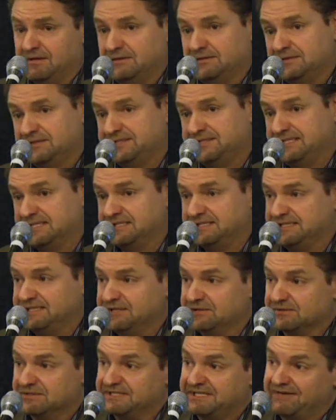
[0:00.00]

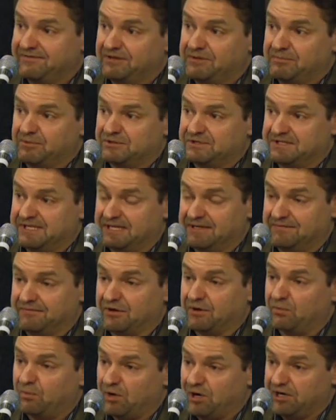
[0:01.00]
60 or 70% of
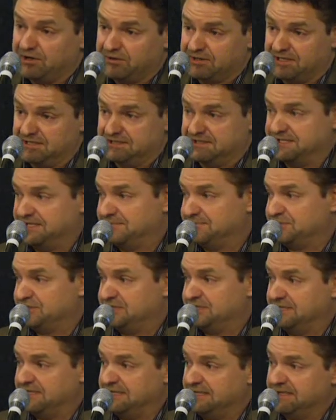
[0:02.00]
their water
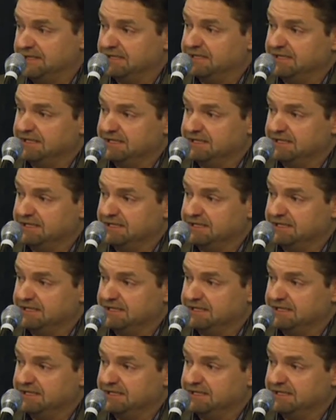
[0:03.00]
consumption